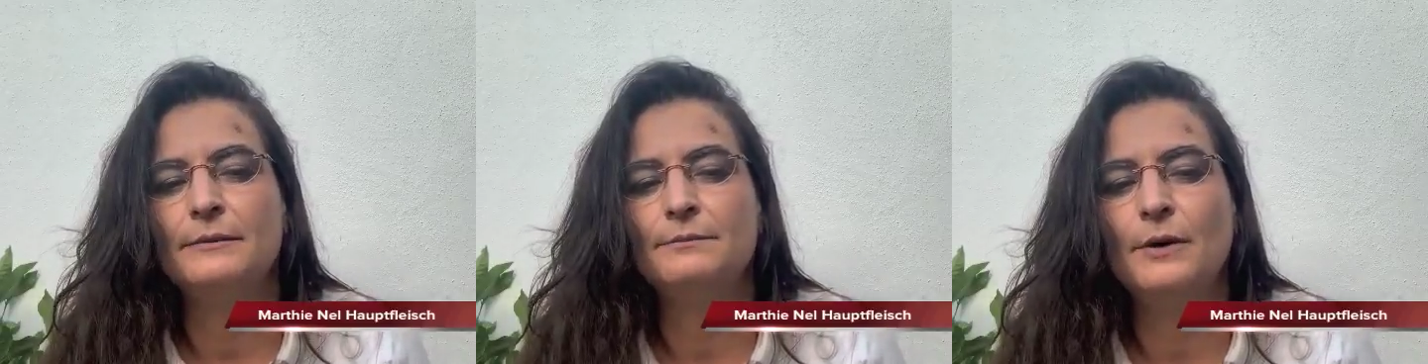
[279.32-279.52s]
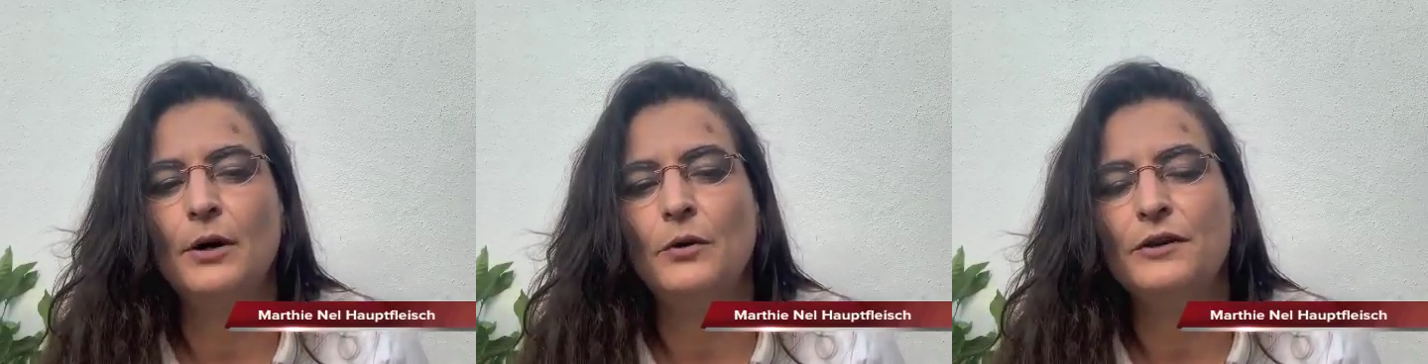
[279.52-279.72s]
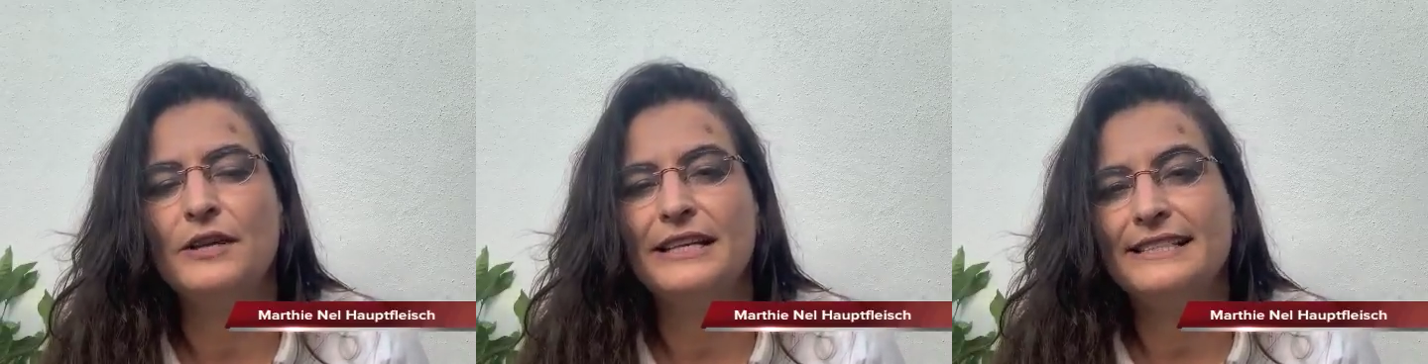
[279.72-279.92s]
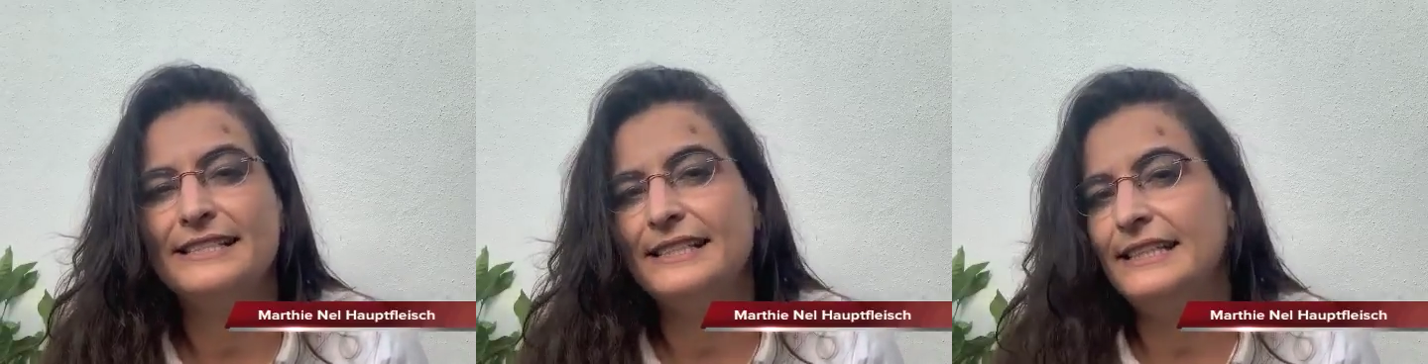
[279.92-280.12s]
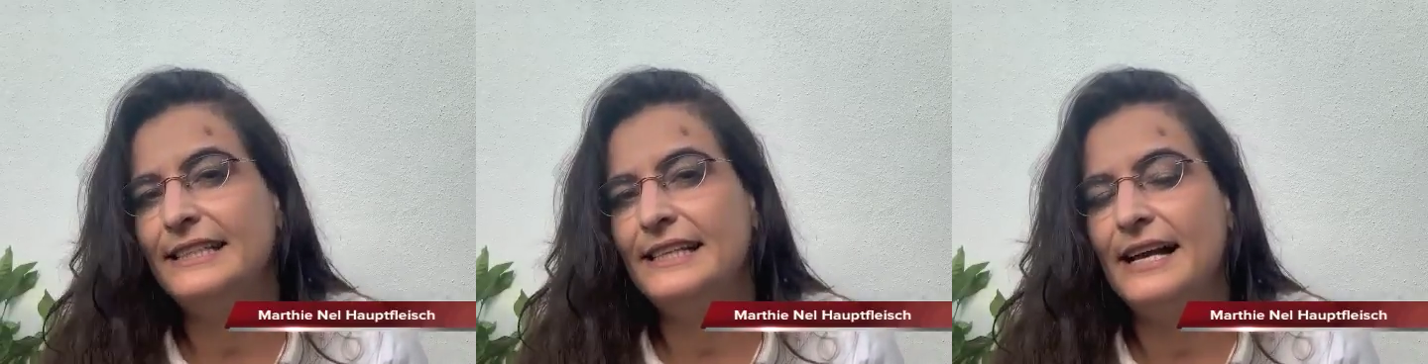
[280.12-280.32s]
bowl that he's
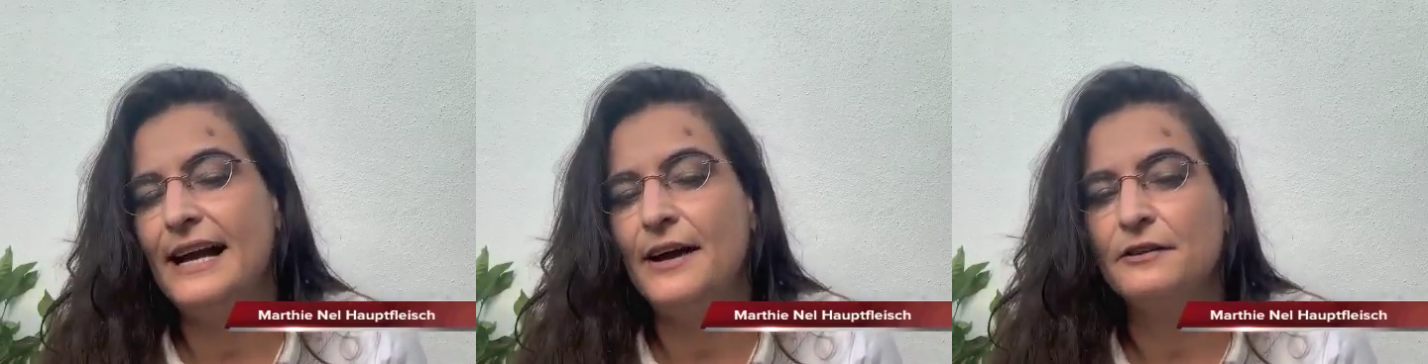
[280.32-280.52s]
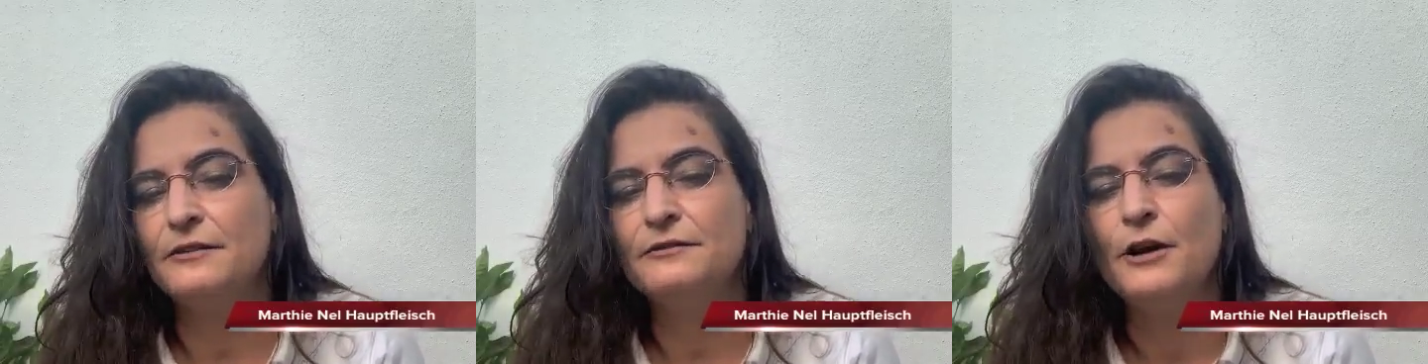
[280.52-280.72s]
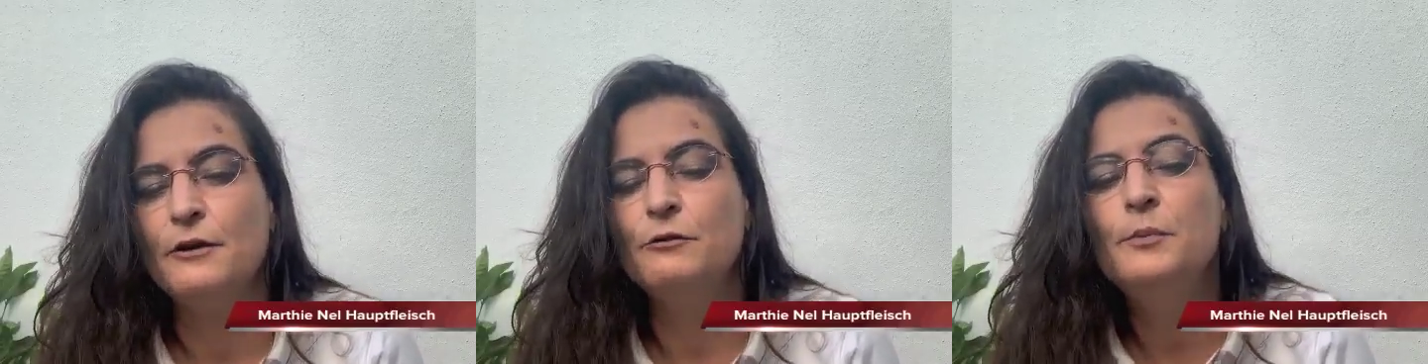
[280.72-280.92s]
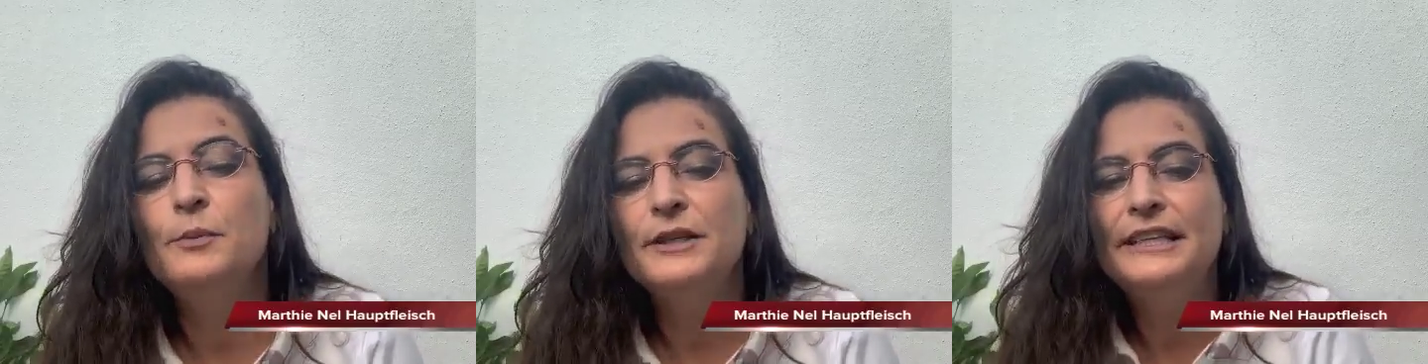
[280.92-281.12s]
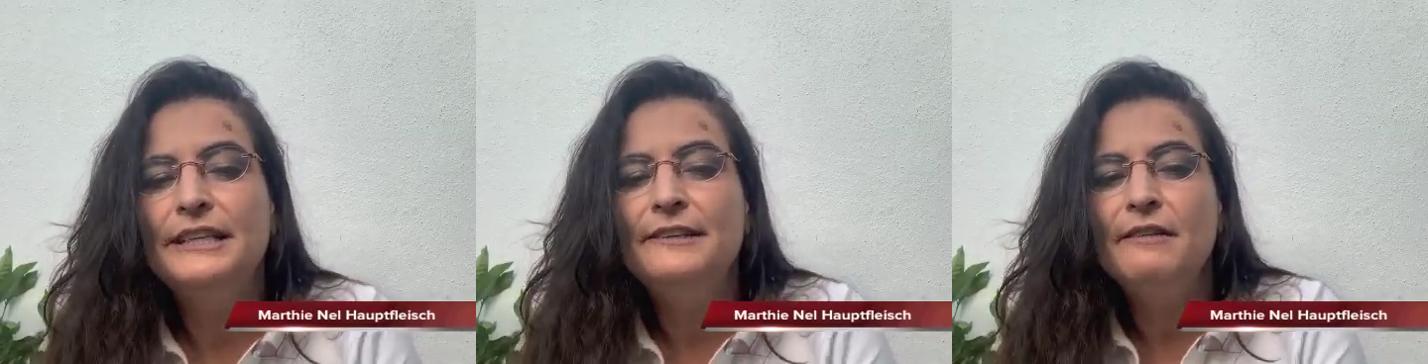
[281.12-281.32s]
eating out of.
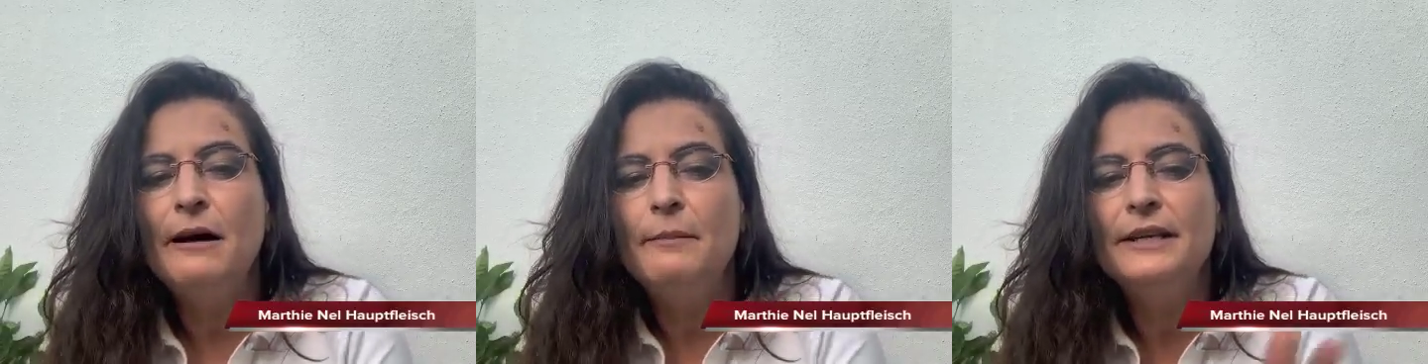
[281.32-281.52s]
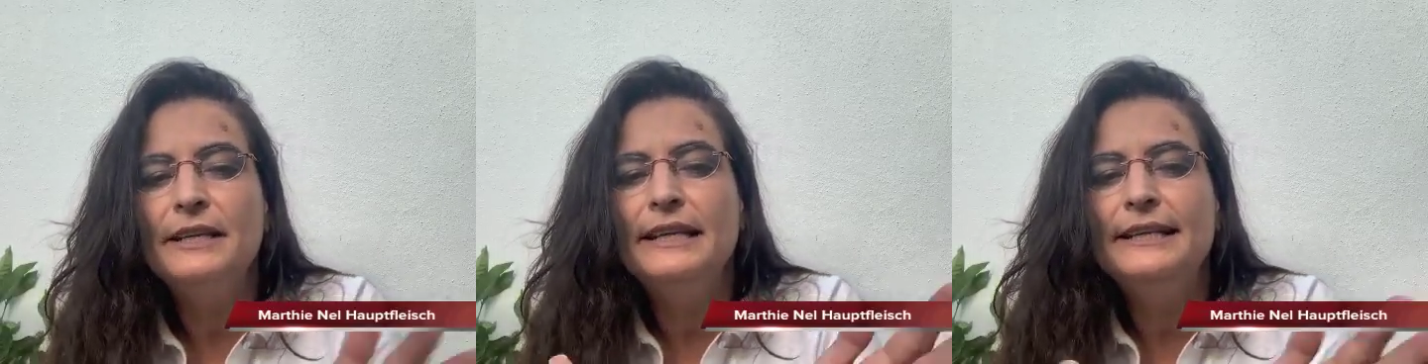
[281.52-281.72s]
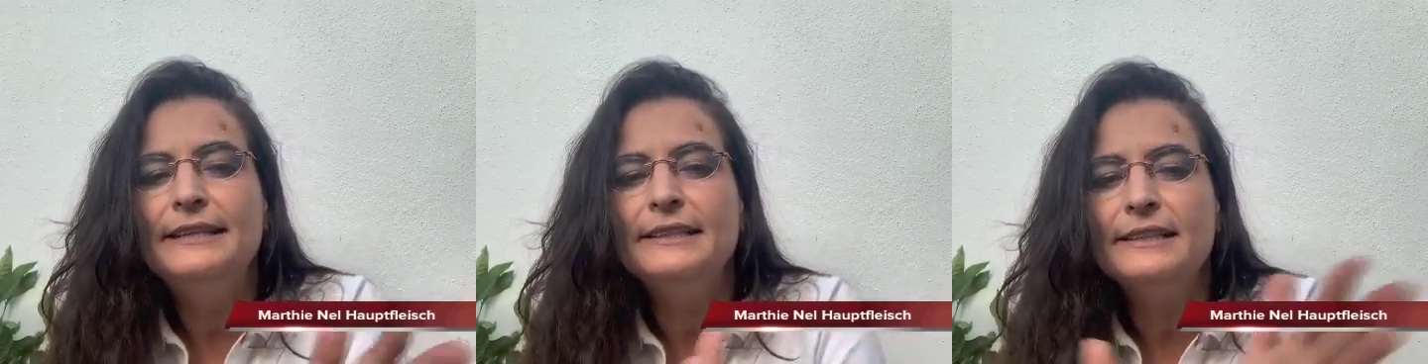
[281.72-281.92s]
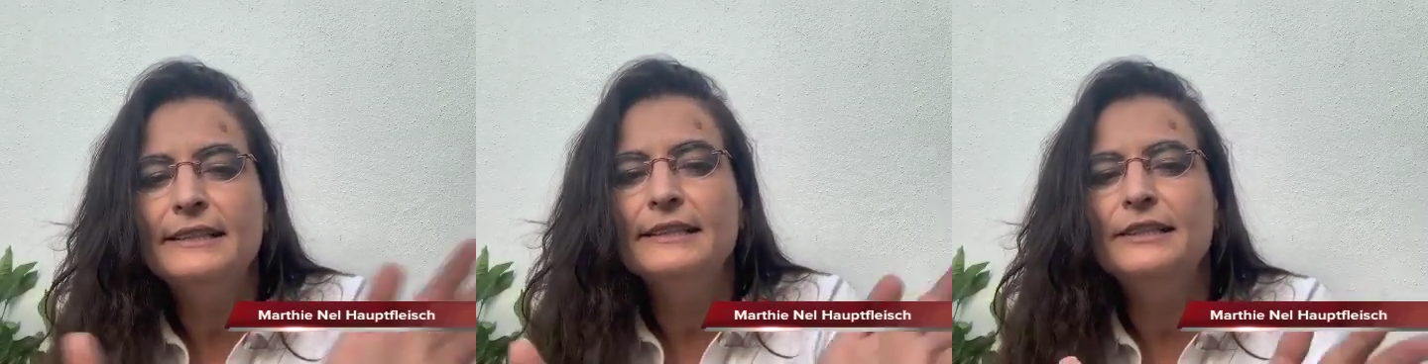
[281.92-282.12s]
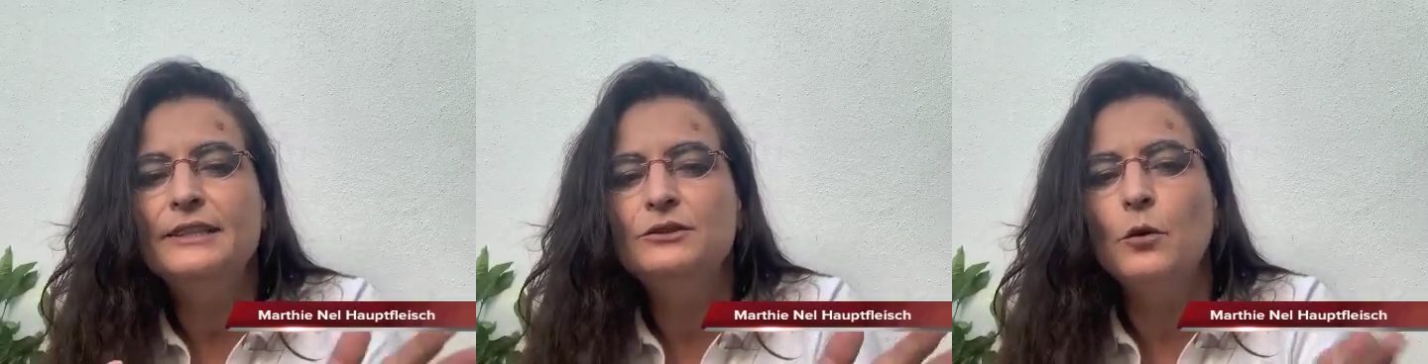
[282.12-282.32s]
Woopertjie, wappertjie,
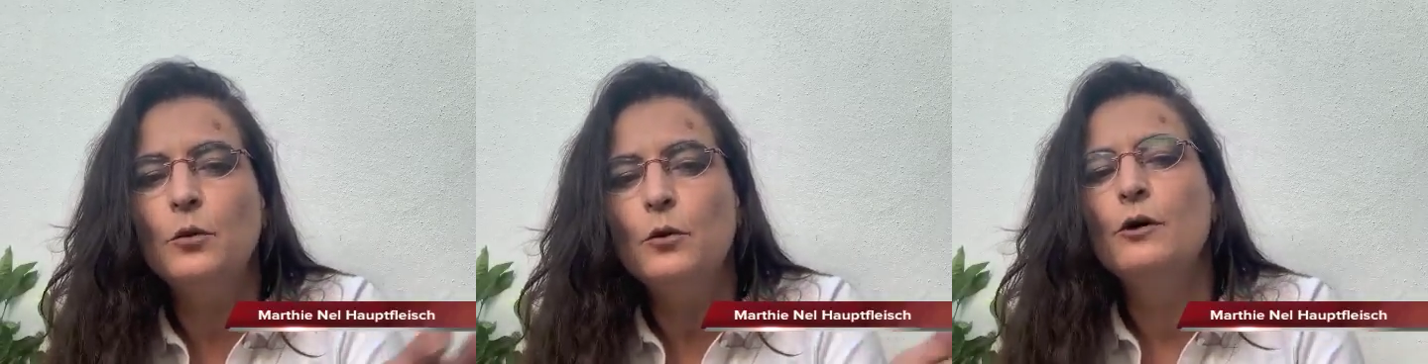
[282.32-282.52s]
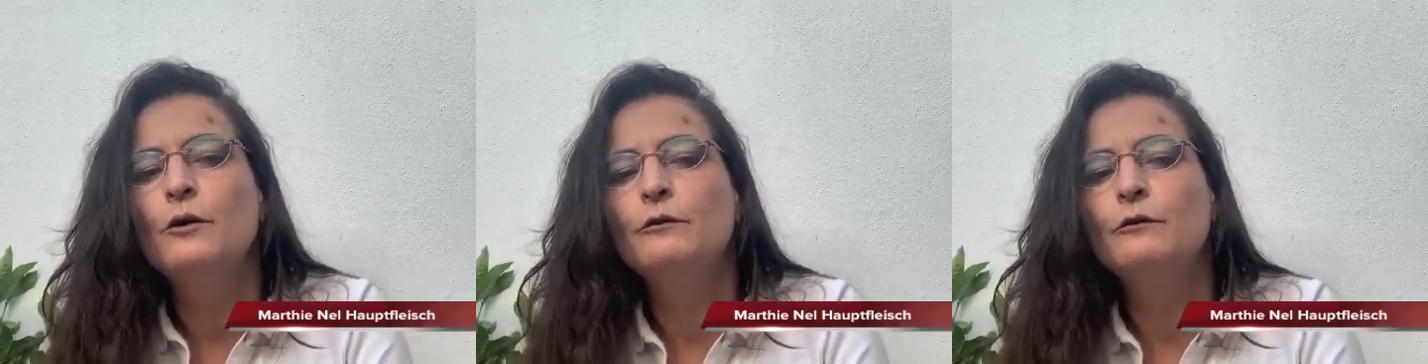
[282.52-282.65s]
dikkertjie, dok,